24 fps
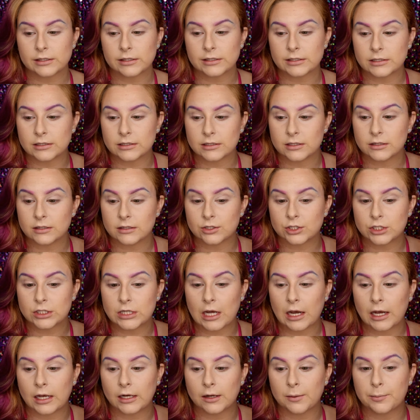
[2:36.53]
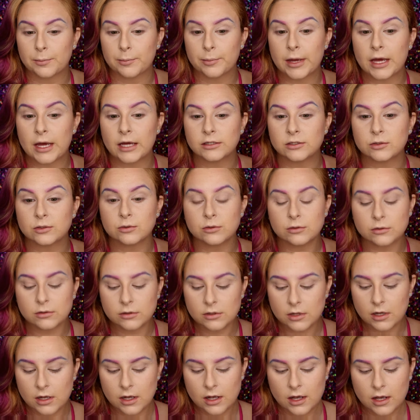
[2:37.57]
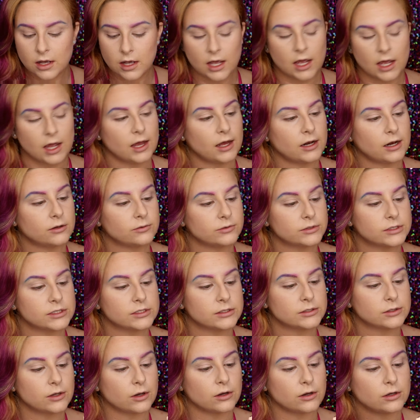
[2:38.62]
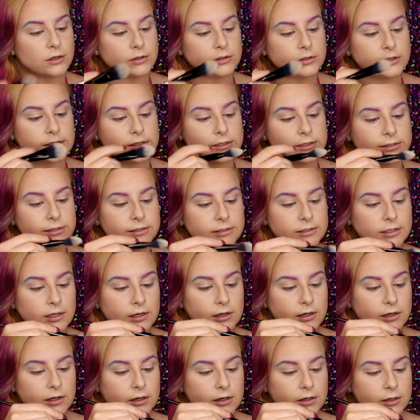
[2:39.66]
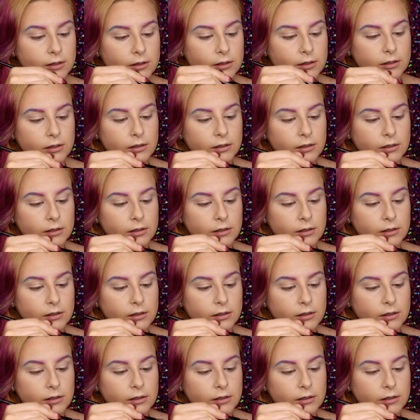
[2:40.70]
This is in the shade Petal and I'm just going to start